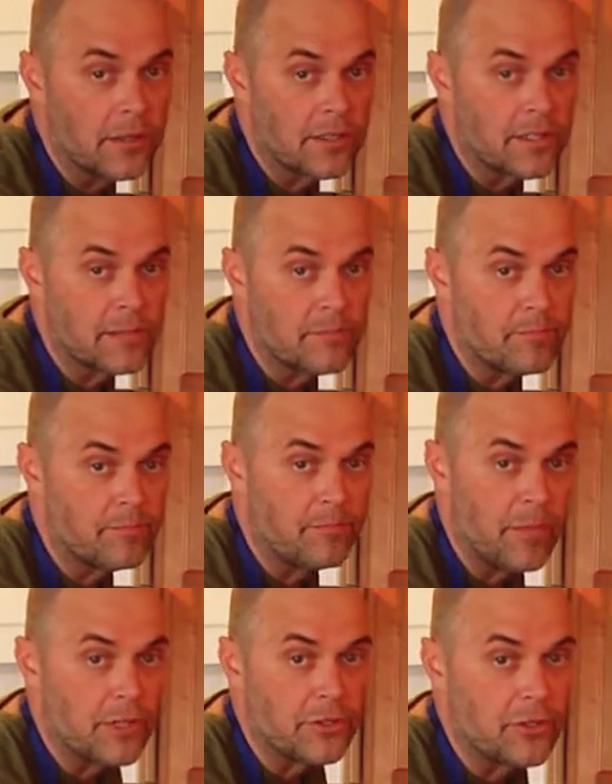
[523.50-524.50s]
Just
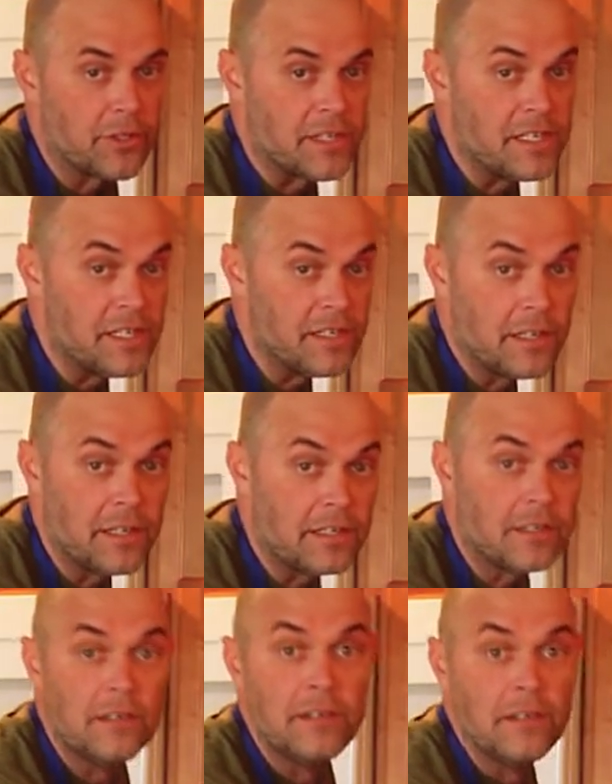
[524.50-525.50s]
make sure to season it
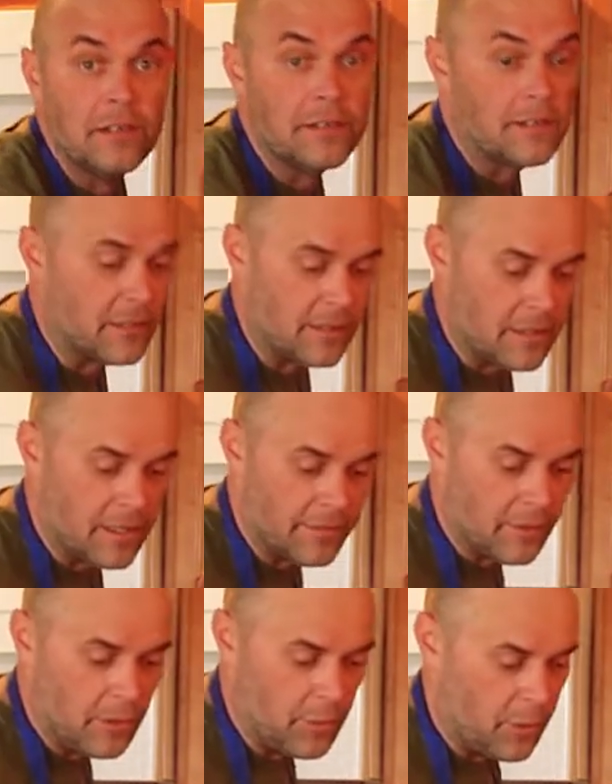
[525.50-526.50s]
to give a
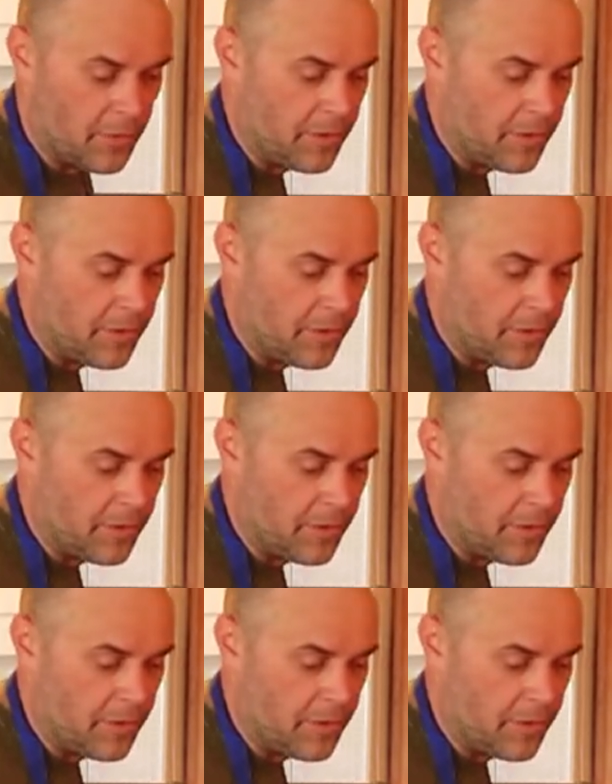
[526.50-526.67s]
little more